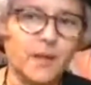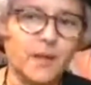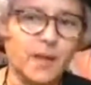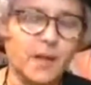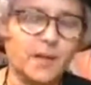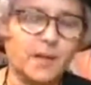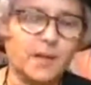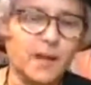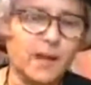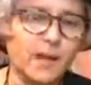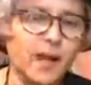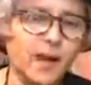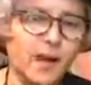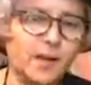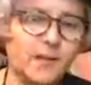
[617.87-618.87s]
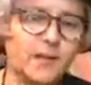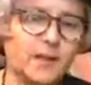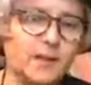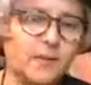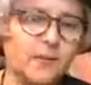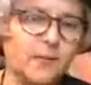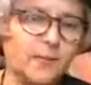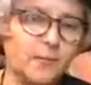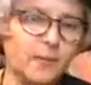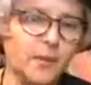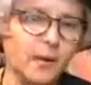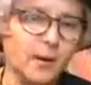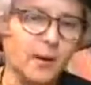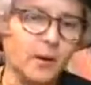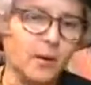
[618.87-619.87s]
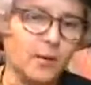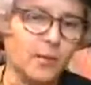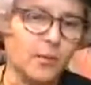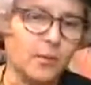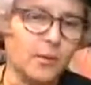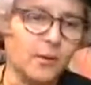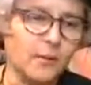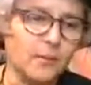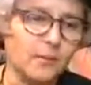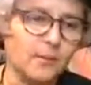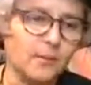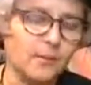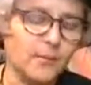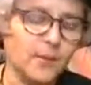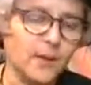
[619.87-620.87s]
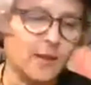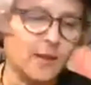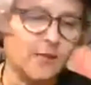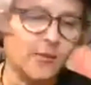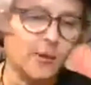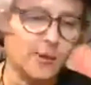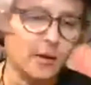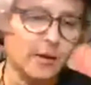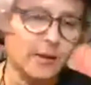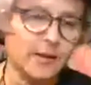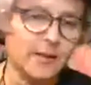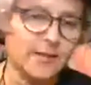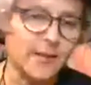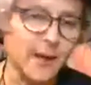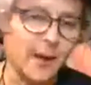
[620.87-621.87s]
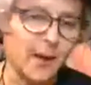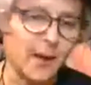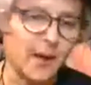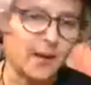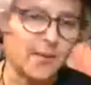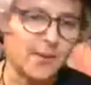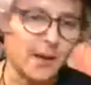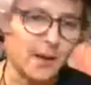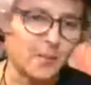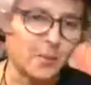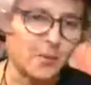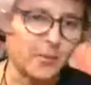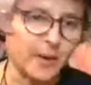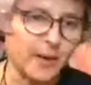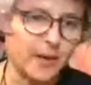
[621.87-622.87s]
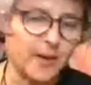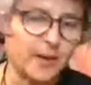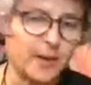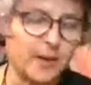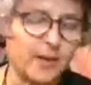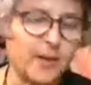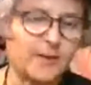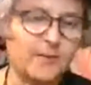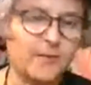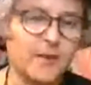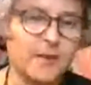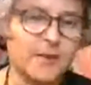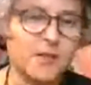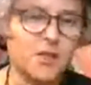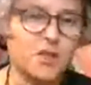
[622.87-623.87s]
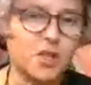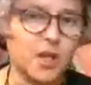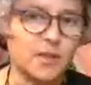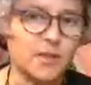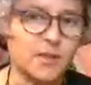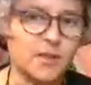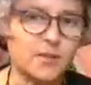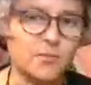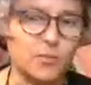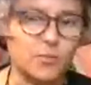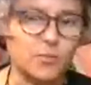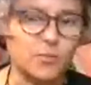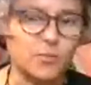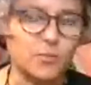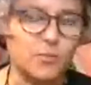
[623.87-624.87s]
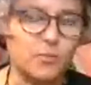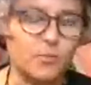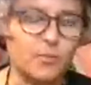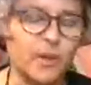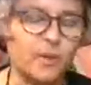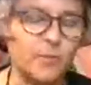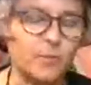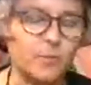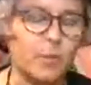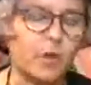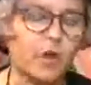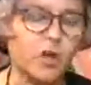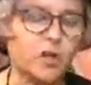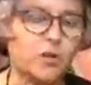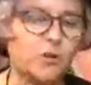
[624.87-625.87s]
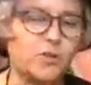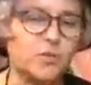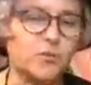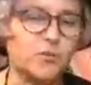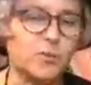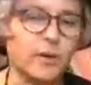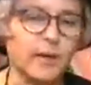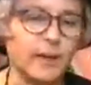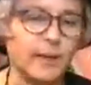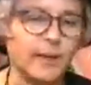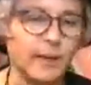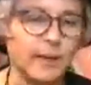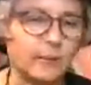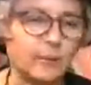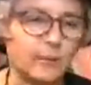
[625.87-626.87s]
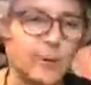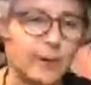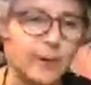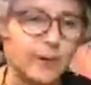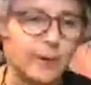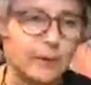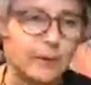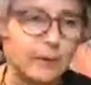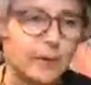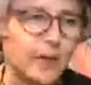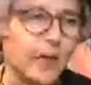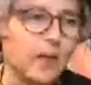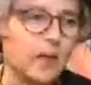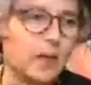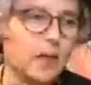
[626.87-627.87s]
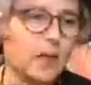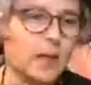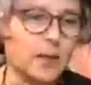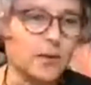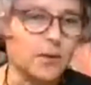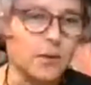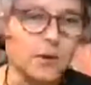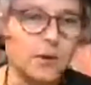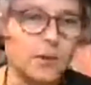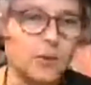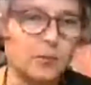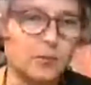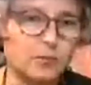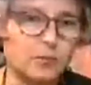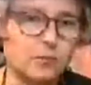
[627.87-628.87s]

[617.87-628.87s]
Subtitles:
If it has a flow and thought, it's hypomanic. If it's just words written in no